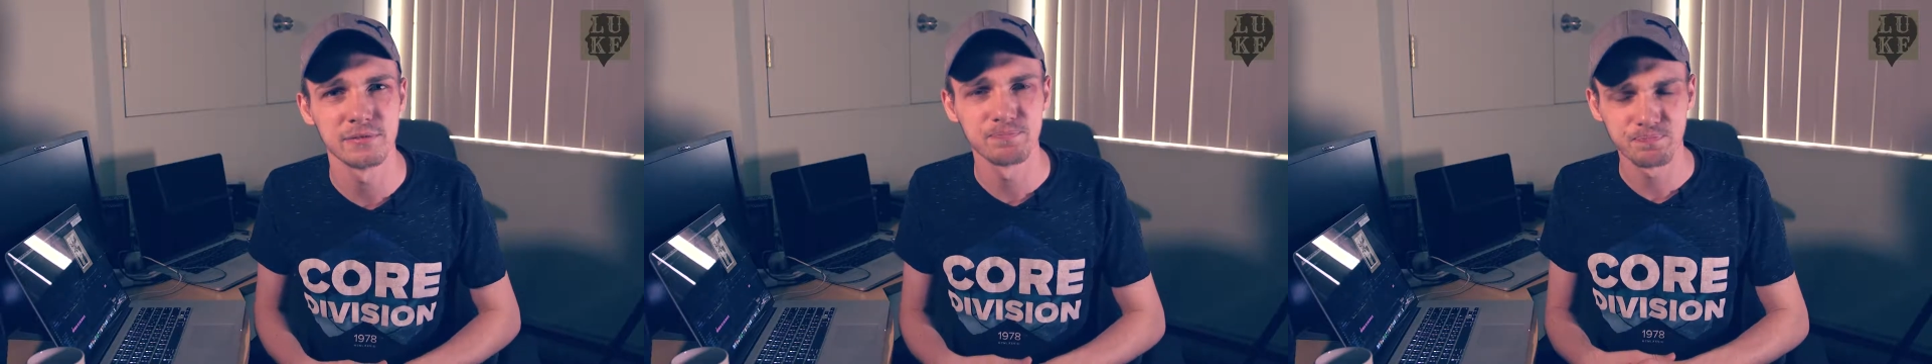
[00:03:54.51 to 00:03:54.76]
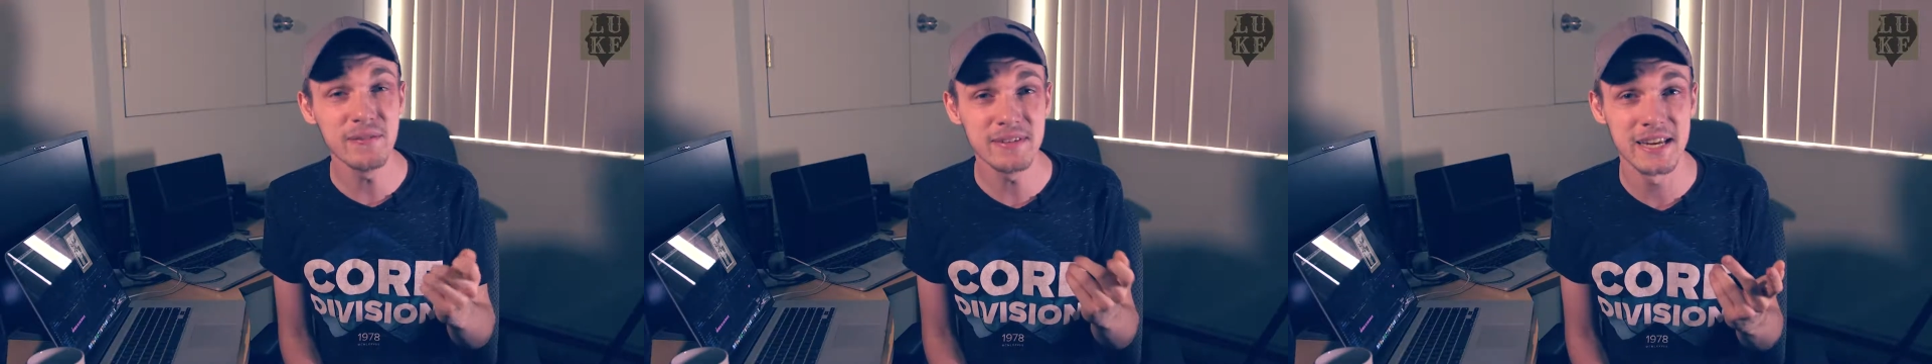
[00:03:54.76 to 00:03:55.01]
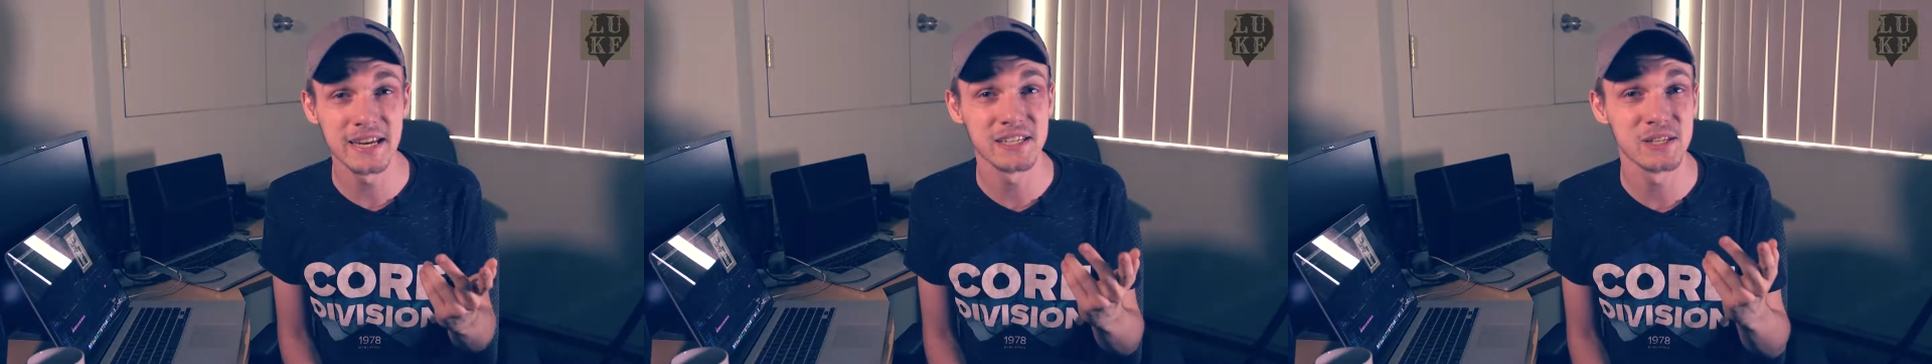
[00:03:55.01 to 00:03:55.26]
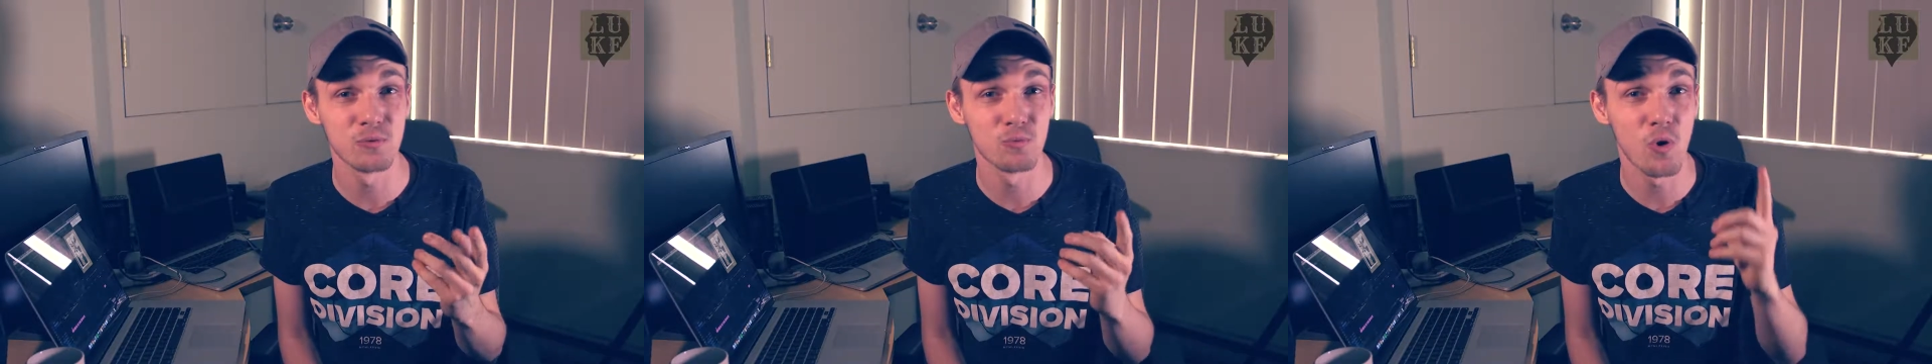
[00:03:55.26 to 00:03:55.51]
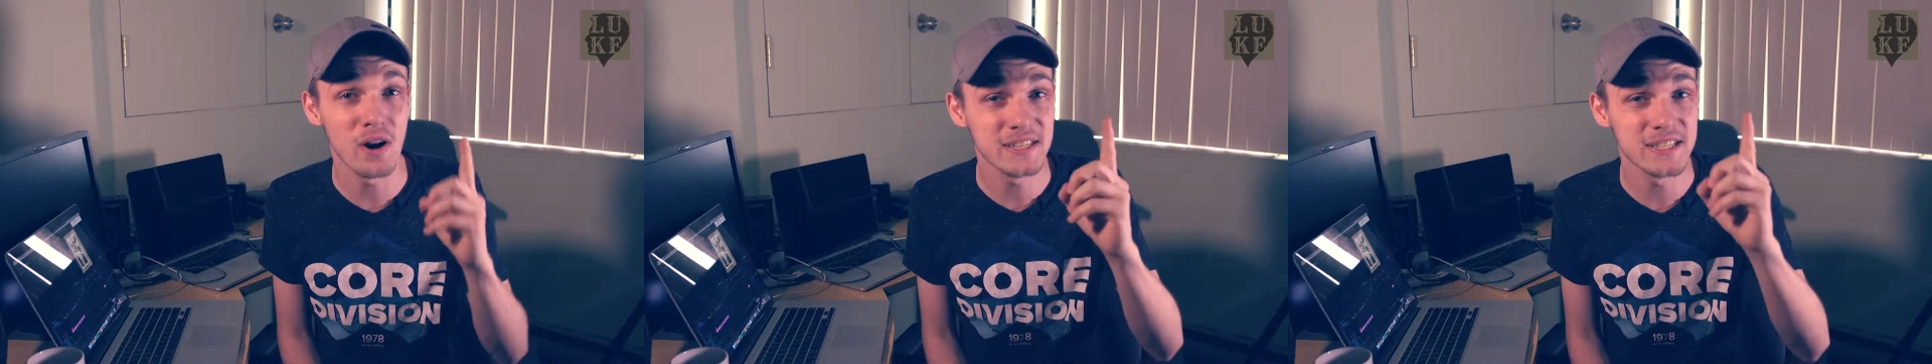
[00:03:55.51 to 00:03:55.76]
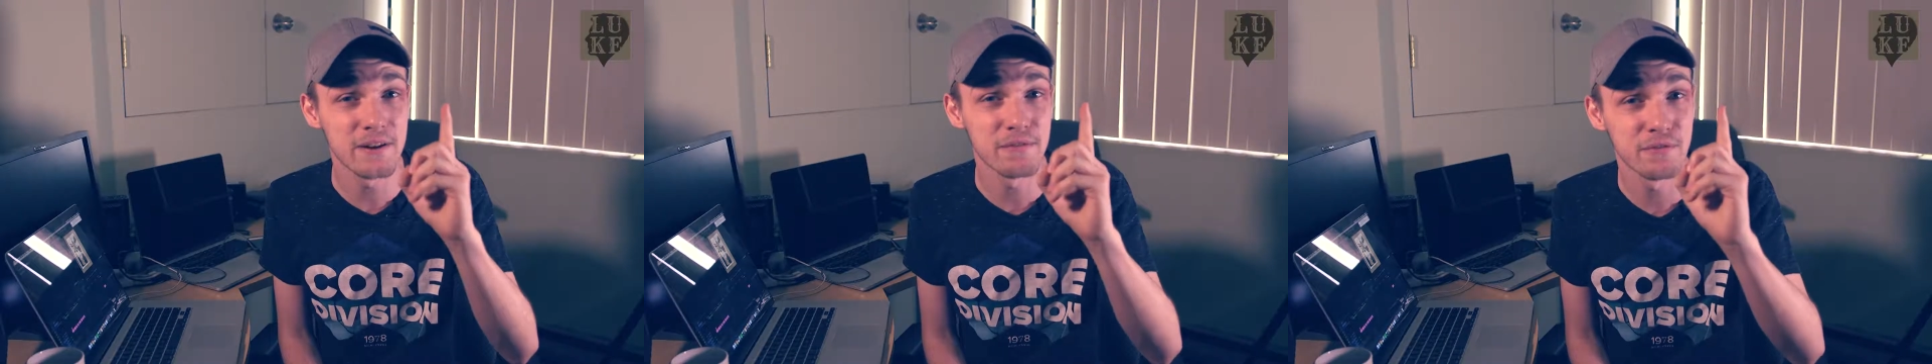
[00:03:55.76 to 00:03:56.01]
You can even take it one
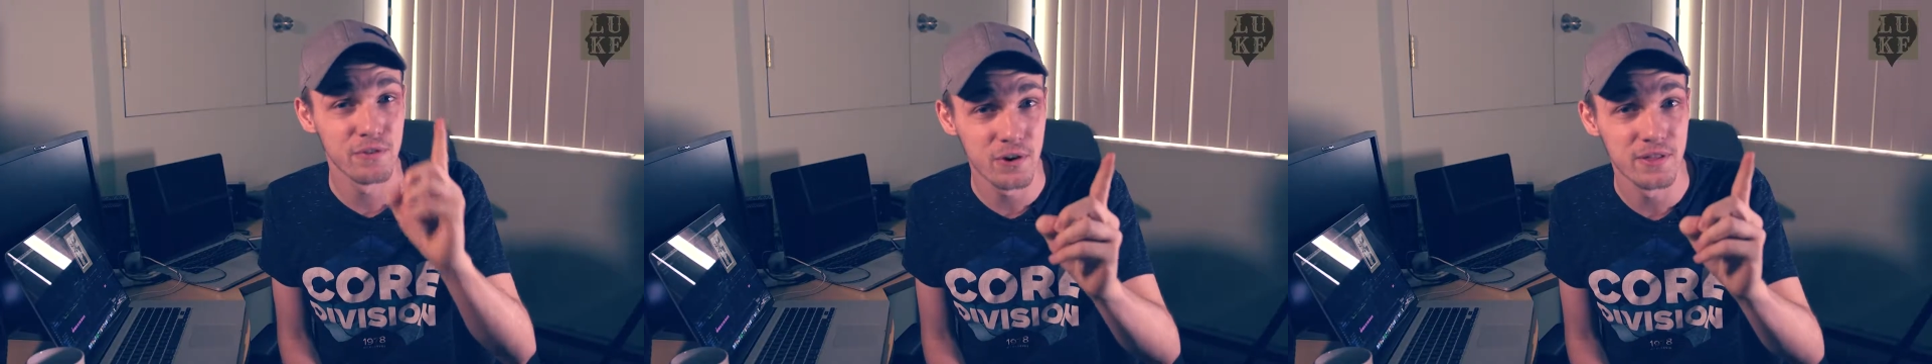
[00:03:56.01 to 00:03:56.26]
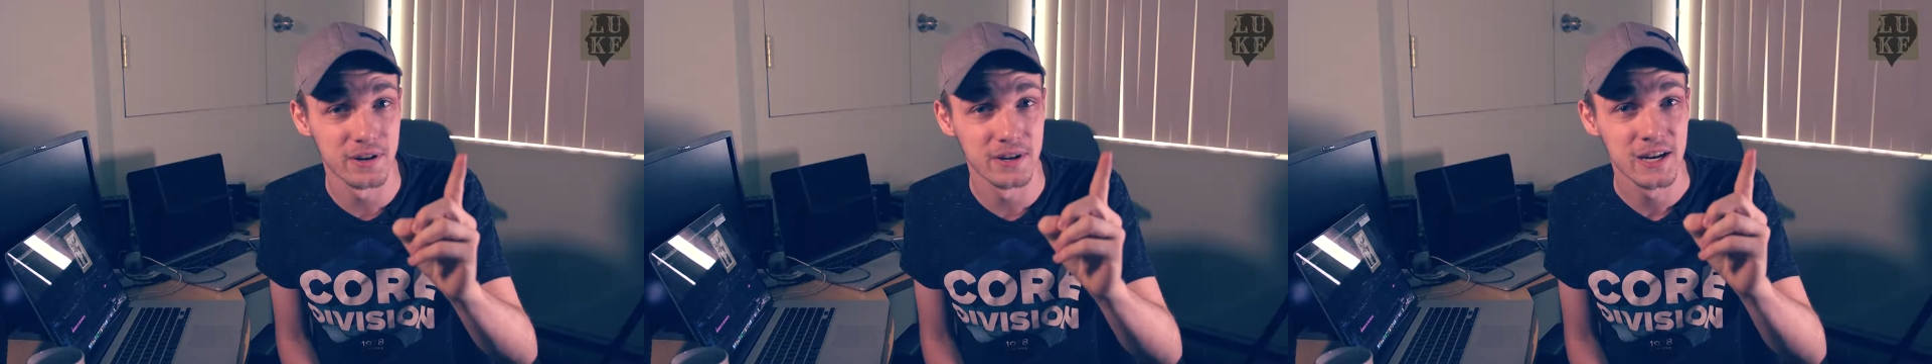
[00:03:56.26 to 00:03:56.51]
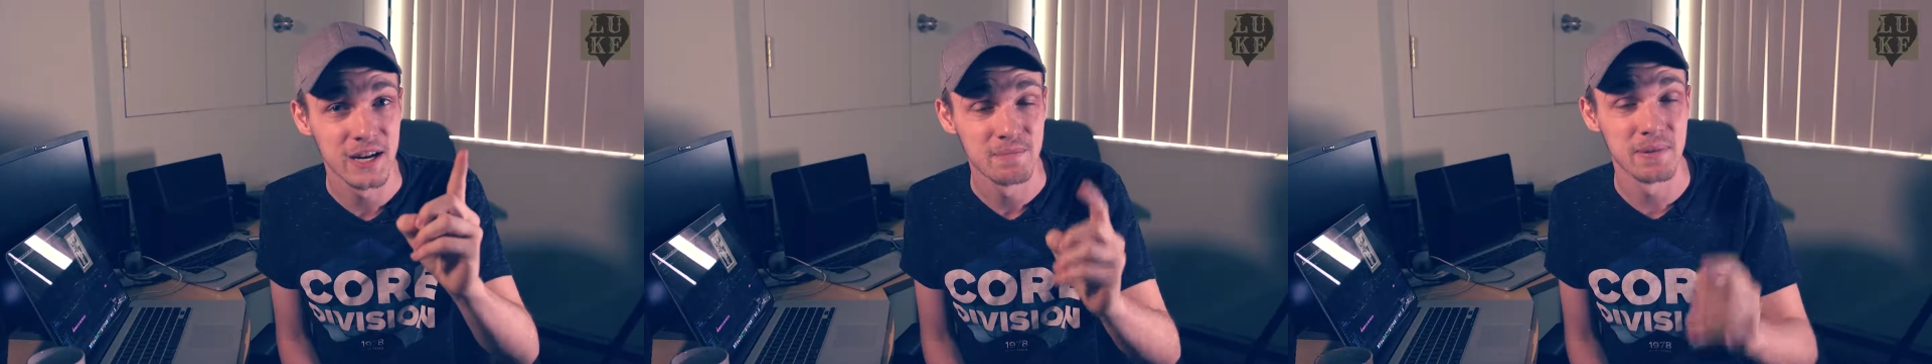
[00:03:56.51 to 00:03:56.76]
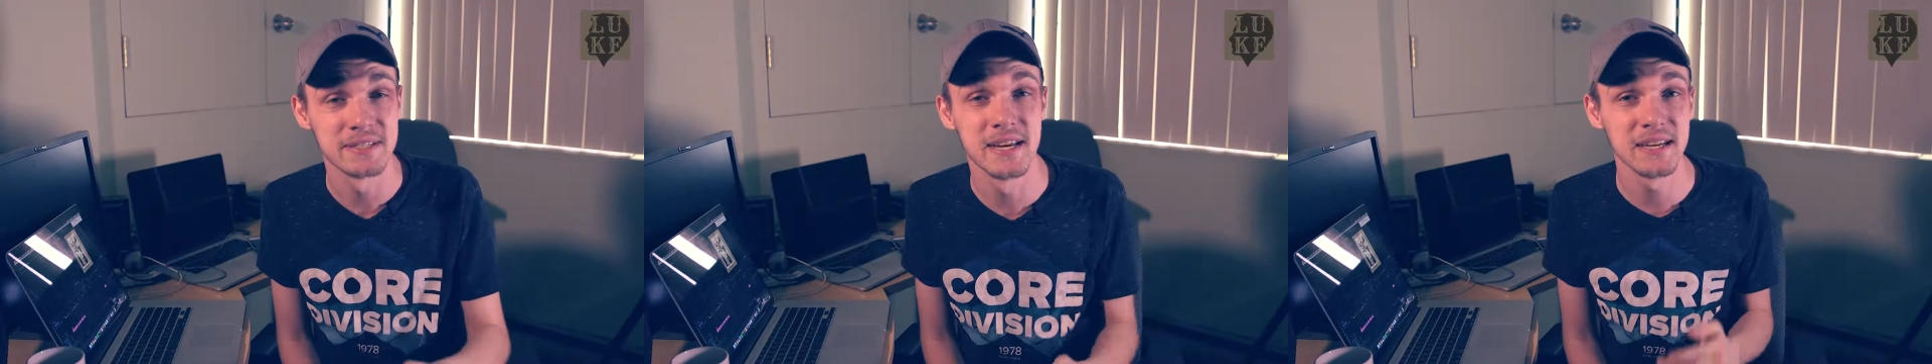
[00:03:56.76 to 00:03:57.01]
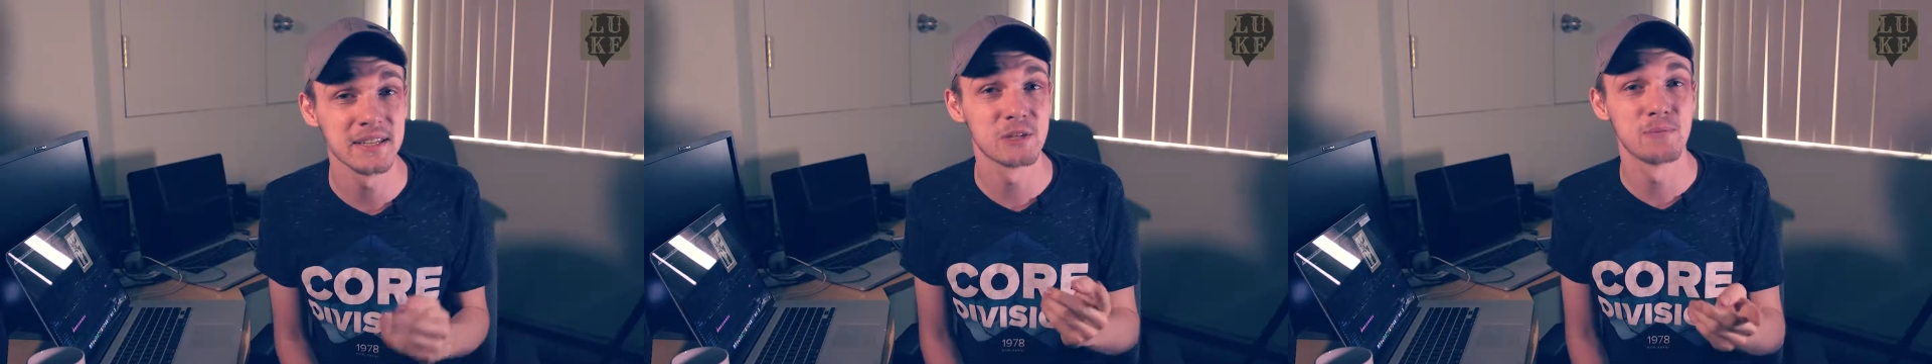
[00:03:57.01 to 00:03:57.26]
step further by taking this